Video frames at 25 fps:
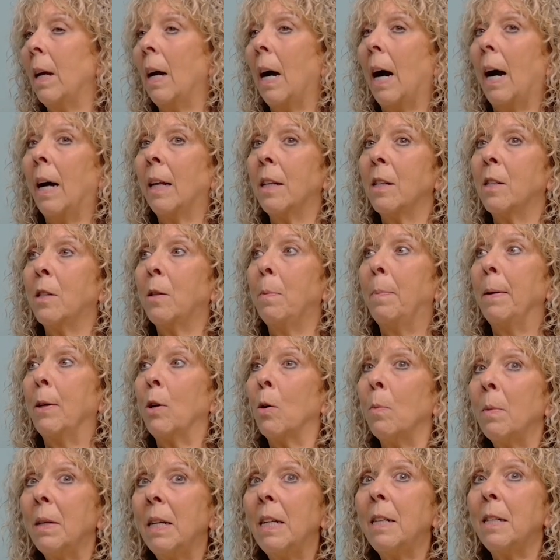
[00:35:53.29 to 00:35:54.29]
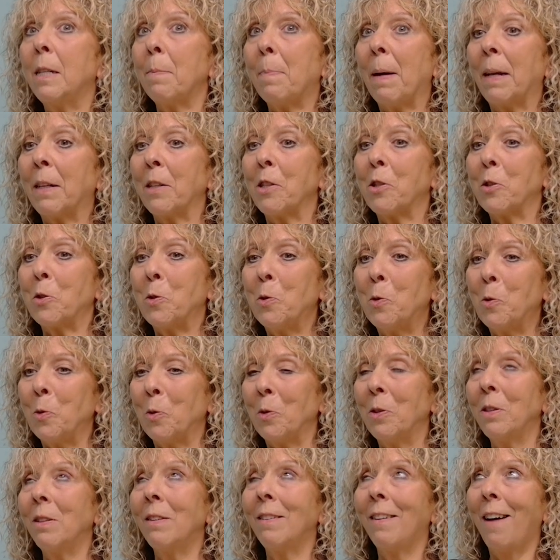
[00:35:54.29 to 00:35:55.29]
And to become an independent
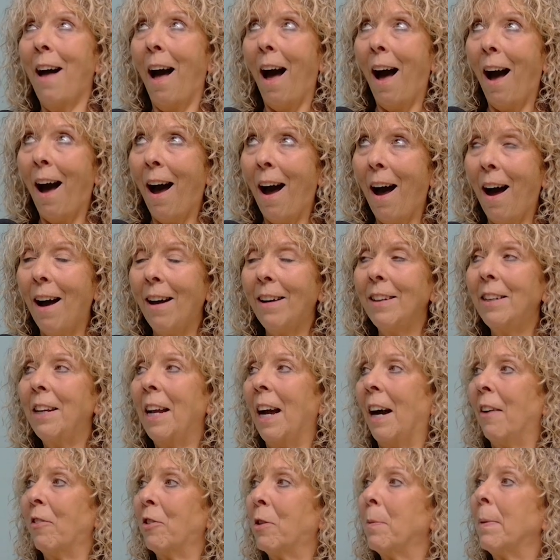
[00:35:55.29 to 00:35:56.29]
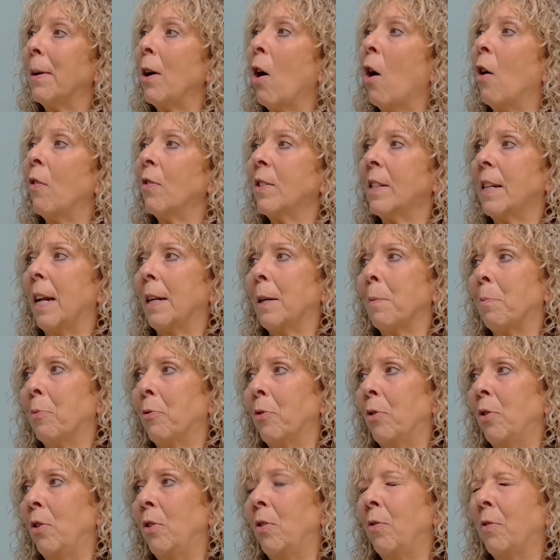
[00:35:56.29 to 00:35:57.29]
school, you have to be Ofsted
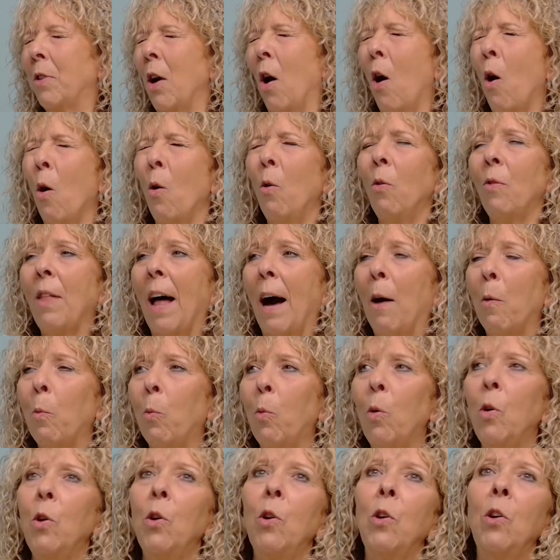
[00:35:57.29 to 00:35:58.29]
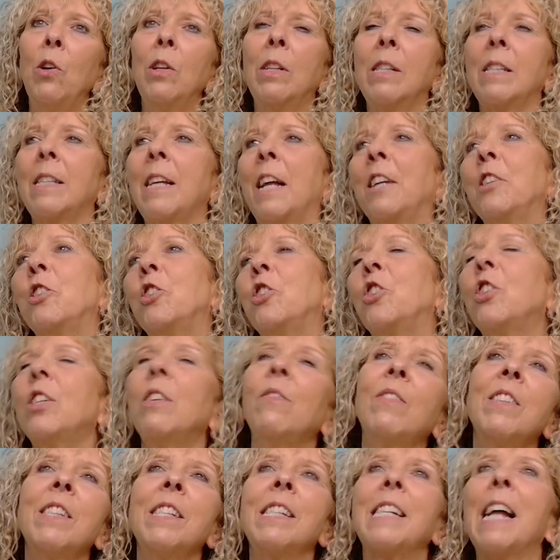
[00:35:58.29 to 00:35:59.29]
approved. All that word sends
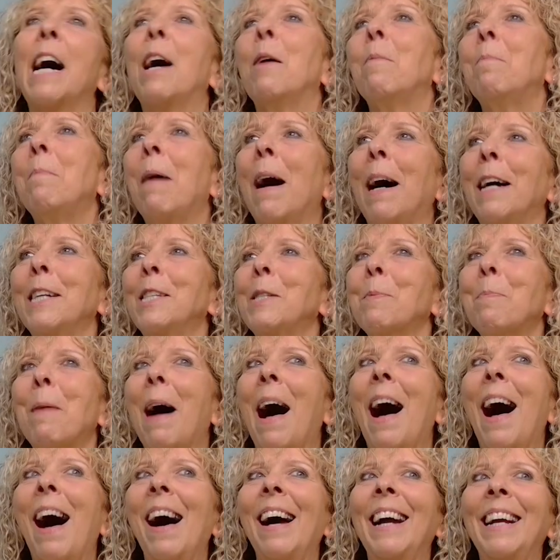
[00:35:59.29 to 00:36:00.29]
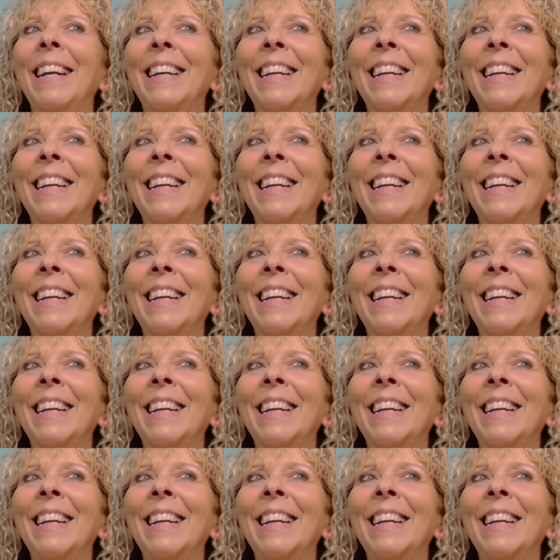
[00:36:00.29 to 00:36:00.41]
shivers down my spine.